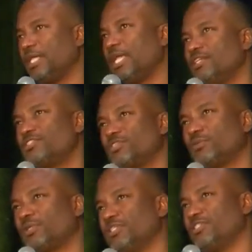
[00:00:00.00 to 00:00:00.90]
and so
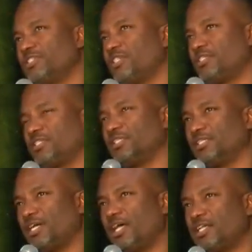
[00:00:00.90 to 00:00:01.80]
consistent.
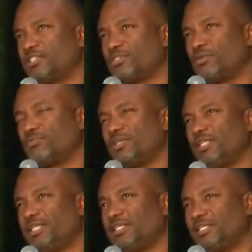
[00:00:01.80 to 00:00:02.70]
God is so
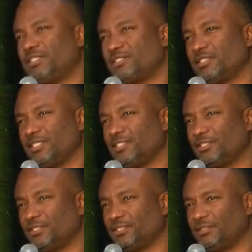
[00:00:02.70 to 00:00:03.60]
relentlessly
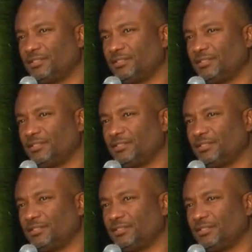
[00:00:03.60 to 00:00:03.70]
good